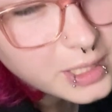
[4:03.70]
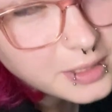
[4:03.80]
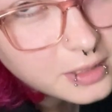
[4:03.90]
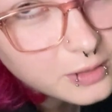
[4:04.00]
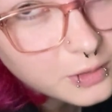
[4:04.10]

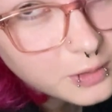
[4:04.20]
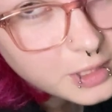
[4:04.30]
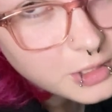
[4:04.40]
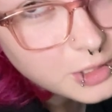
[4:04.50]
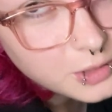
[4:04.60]
didn't
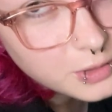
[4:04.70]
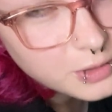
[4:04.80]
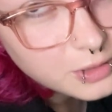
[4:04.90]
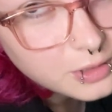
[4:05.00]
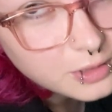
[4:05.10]
always
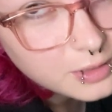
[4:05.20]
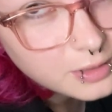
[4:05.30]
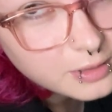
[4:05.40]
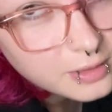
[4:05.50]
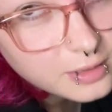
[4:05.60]
use
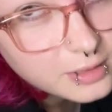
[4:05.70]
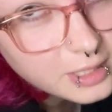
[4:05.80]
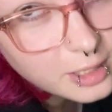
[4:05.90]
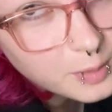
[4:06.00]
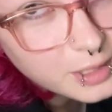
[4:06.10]

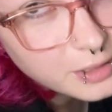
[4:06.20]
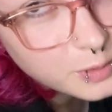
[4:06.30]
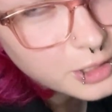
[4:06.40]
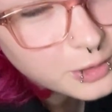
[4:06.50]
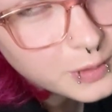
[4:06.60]
centimeters. We
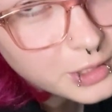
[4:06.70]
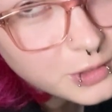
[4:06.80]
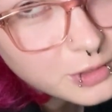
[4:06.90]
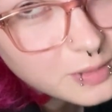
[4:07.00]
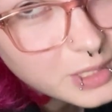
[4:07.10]
didn't always
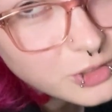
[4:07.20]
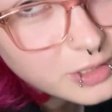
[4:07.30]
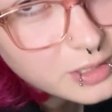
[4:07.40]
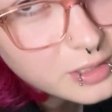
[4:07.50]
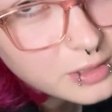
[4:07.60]
use the metric
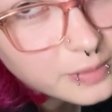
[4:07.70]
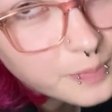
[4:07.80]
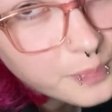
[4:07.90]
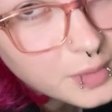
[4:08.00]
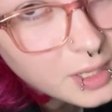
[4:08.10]
system.
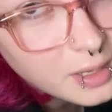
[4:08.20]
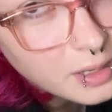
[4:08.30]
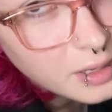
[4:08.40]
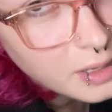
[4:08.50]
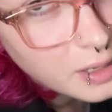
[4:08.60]

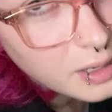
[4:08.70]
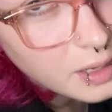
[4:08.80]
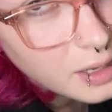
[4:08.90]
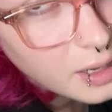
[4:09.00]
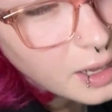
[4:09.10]

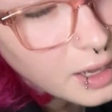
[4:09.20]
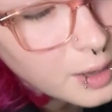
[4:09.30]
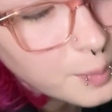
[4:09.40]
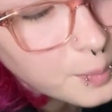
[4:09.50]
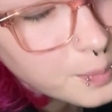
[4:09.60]

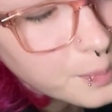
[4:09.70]
That